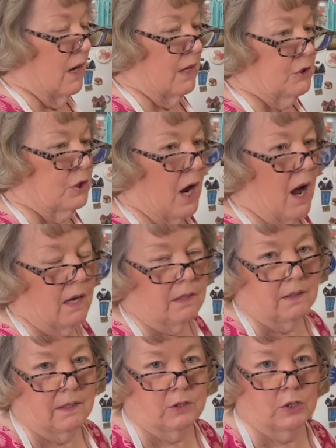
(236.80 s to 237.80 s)

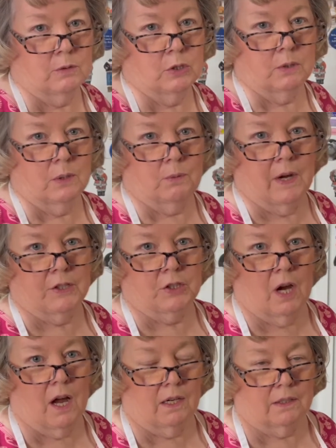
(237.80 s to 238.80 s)
chocolate, she was doing white
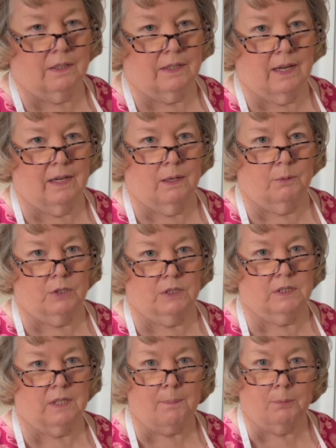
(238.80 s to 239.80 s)
chocolate, and it was
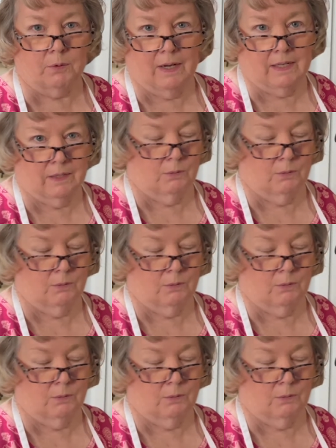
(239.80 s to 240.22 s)
separating